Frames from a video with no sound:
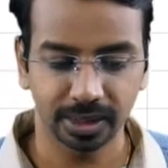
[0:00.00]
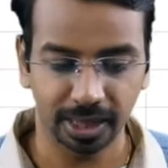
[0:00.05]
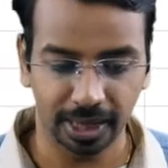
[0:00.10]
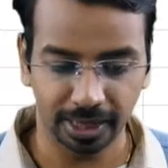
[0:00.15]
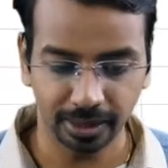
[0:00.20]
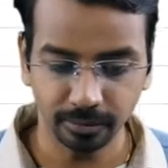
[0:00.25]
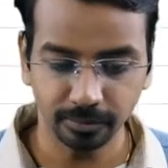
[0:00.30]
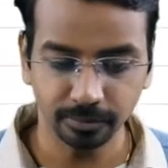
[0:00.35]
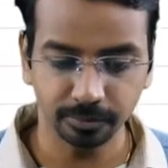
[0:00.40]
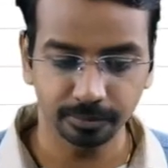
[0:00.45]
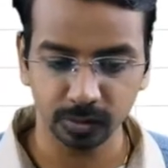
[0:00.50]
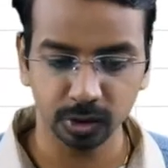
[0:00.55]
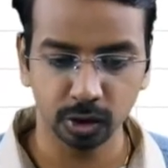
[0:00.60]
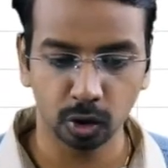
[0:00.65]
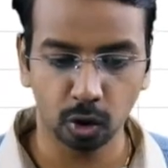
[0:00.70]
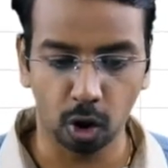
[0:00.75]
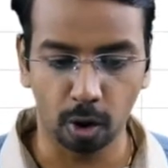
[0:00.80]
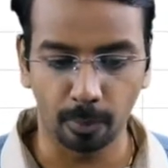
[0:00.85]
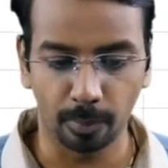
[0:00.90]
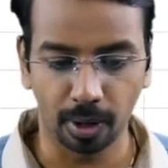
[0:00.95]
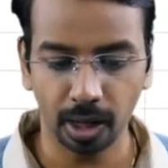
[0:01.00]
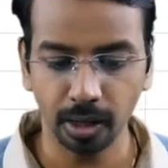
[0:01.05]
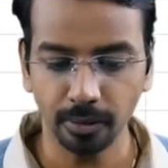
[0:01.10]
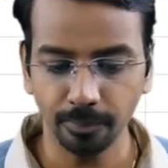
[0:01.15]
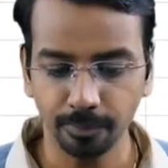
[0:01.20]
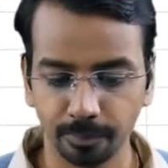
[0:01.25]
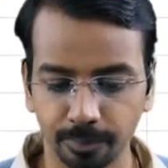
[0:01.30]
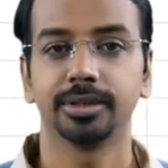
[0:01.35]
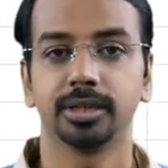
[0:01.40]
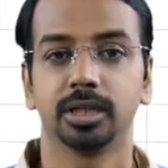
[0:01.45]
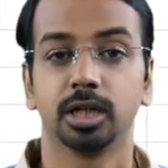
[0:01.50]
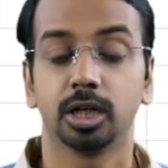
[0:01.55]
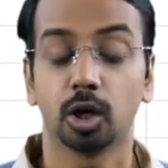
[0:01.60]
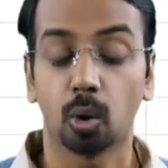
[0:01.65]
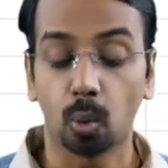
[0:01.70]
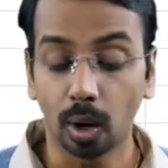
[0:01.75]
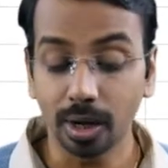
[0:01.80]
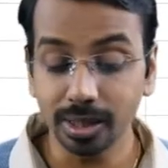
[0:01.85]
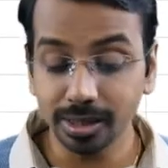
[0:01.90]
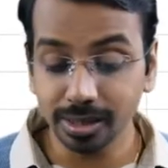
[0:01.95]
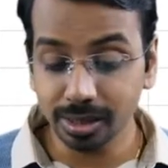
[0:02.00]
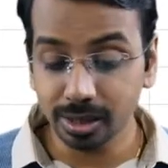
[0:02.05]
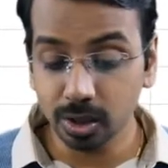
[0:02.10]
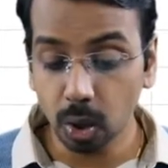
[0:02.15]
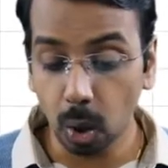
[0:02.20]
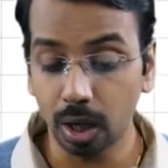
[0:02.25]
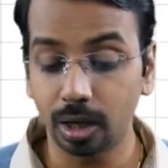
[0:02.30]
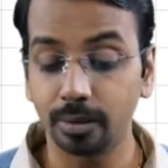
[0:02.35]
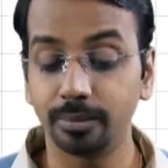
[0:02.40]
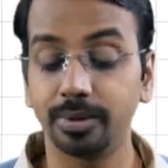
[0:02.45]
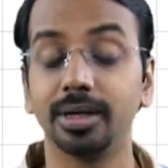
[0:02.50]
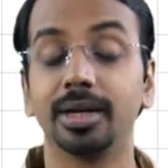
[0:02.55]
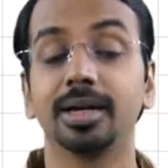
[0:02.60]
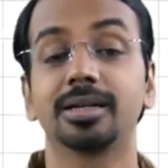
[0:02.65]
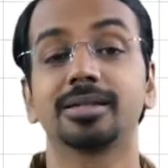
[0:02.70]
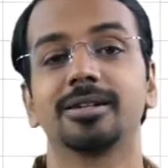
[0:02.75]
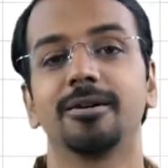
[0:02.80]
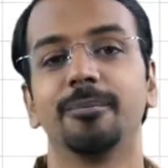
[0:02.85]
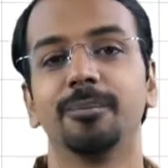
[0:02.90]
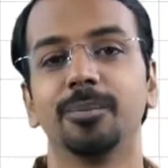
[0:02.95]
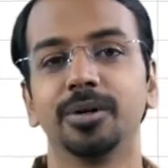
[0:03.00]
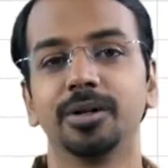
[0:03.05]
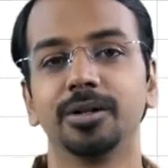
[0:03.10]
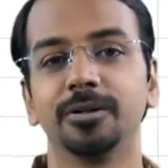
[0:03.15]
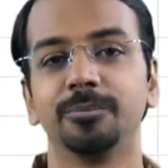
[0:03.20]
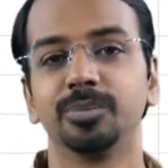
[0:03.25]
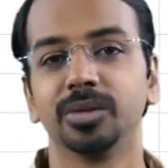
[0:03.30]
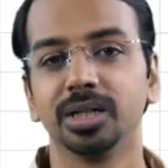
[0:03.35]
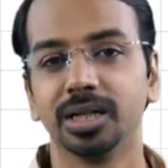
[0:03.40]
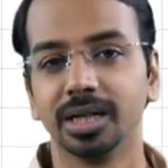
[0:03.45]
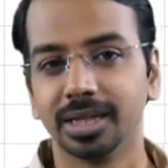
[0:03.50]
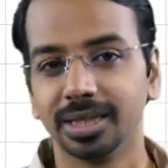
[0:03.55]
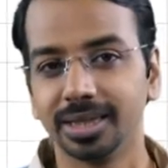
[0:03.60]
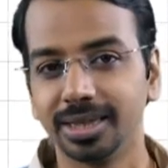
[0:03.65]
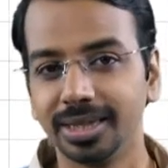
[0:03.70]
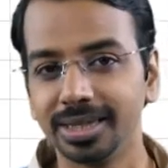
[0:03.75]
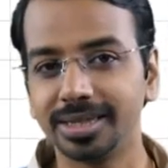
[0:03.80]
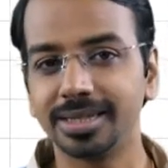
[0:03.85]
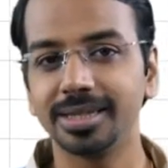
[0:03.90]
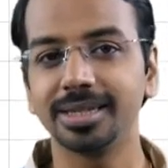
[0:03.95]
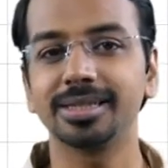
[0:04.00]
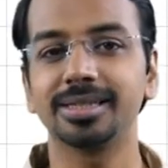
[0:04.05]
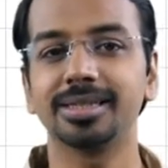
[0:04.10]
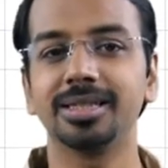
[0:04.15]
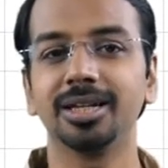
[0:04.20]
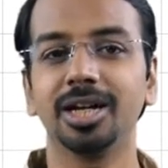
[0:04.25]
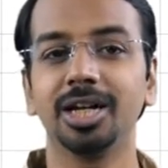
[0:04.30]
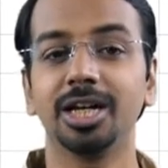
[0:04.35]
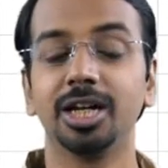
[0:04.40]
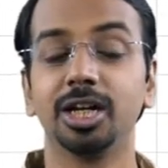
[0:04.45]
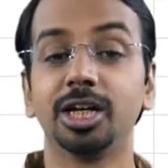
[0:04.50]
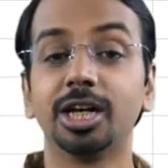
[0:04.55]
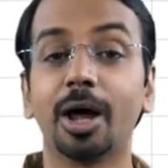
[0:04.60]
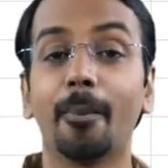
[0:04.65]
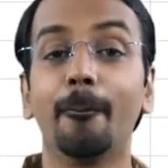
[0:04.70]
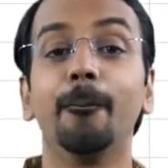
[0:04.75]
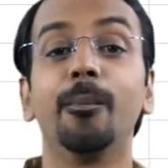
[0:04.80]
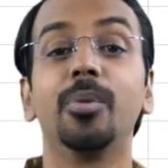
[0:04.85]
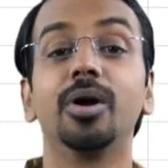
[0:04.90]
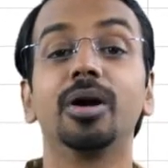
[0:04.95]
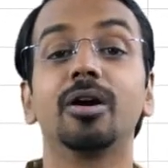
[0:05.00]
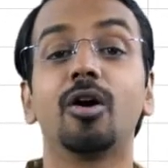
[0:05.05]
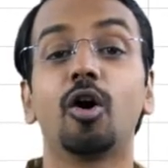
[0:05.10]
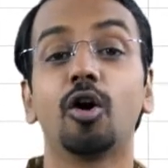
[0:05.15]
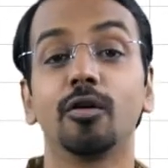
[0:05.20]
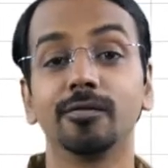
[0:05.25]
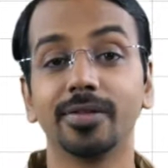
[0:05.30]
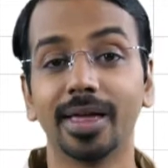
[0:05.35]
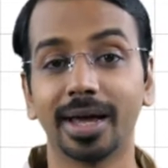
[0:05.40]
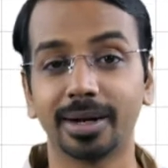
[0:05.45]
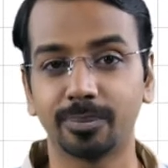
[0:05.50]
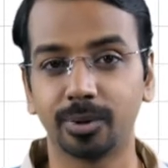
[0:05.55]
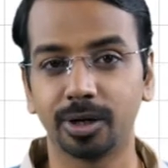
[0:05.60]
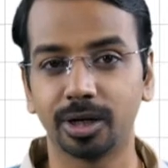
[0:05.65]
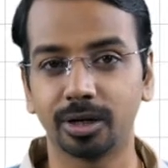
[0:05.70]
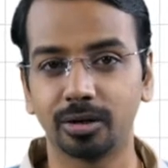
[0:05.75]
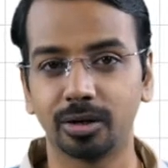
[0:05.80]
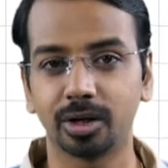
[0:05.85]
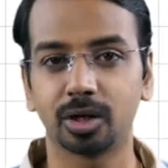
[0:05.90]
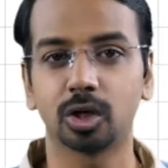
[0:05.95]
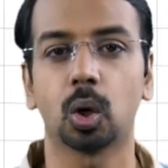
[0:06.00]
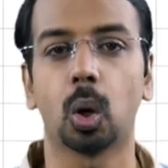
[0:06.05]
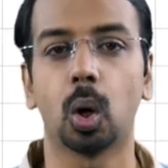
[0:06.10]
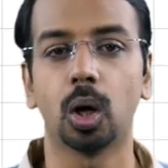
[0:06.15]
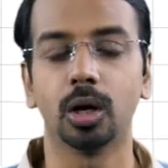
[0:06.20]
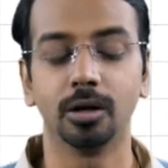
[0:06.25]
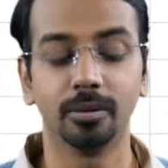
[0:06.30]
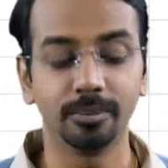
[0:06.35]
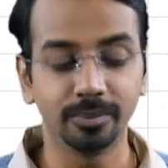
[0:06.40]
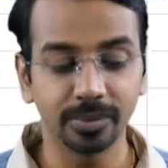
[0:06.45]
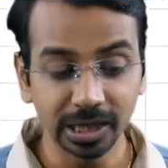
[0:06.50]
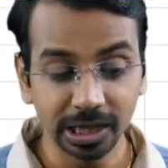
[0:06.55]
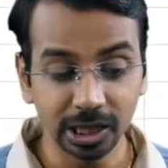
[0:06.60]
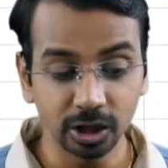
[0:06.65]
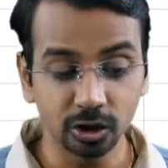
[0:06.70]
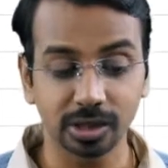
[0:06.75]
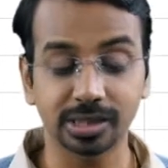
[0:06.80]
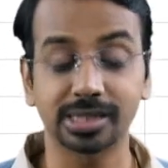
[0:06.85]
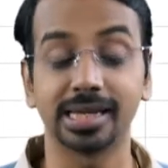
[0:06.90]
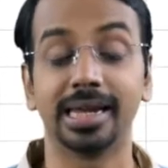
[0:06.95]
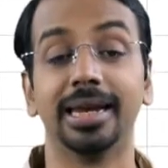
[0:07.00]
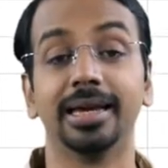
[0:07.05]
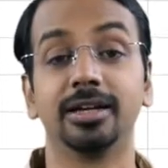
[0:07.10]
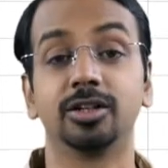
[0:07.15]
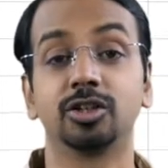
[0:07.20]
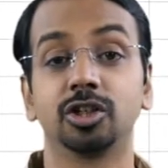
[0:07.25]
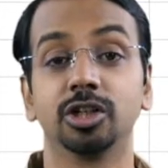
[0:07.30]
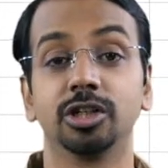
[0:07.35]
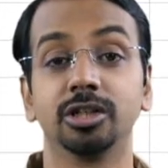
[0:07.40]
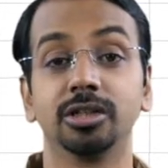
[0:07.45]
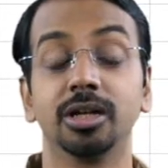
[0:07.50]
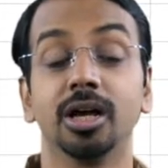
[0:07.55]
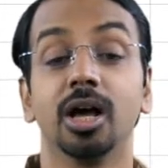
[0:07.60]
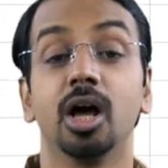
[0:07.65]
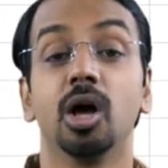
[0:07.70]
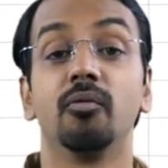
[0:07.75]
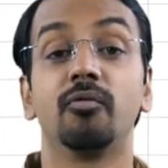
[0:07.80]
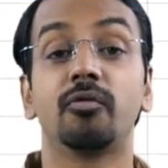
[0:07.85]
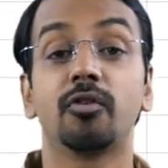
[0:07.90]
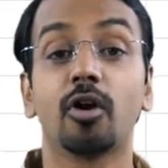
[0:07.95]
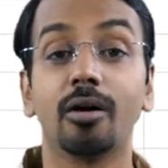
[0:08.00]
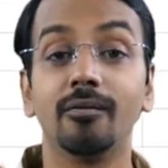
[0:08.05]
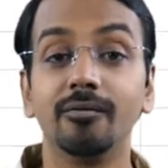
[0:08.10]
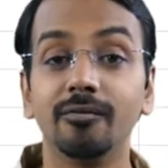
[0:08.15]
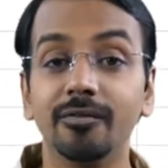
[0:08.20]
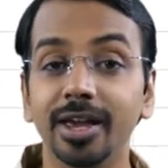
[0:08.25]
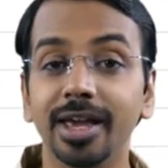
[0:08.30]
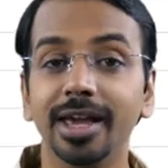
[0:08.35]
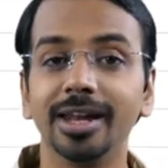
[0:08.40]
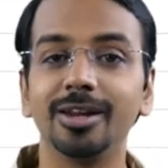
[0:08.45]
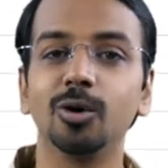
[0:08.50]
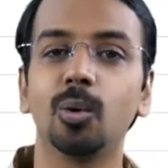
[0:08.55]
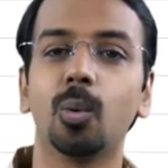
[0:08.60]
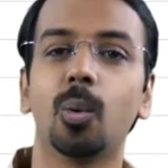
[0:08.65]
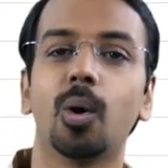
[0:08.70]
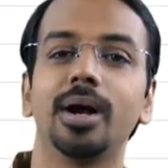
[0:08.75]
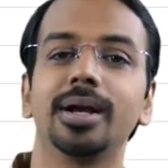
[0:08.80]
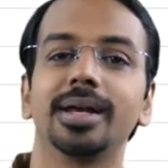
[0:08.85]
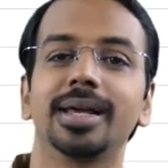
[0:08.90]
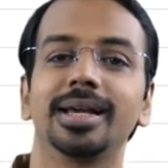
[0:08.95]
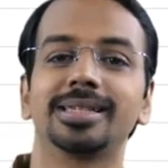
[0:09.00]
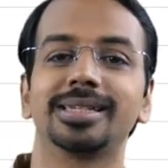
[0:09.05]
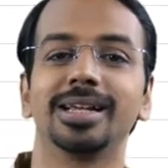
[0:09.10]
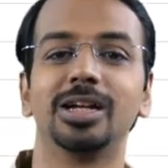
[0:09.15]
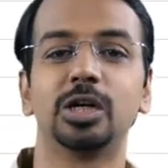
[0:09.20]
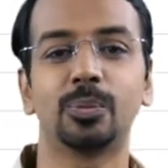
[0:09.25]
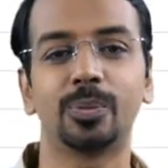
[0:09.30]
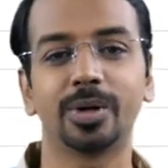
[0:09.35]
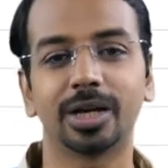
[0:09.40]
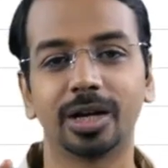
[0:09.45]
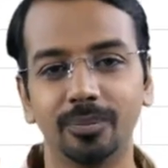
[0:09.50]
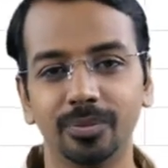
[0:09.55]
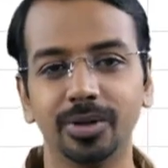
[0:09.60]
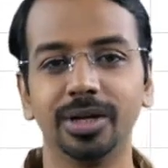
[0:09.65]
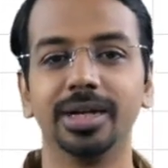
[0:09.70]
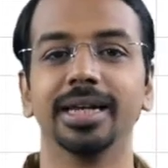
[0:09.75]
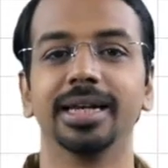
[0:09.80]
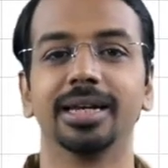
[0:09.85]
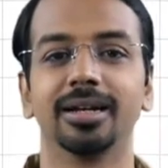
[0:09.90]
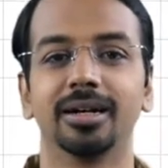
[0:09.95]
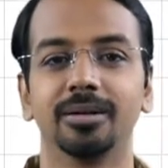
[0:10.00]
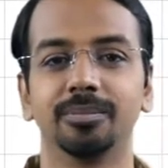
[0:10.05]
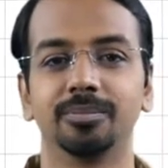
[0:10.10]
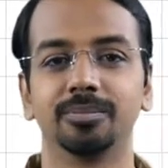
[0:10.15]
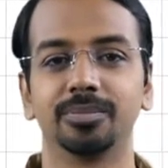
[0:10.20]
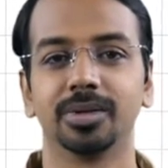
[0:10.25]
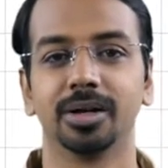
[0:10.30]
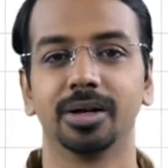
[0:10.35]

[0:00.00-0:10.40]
Then comma. Now what is this column index number? This is the number of that particular column in your selection from where you want Excel to pick up the data.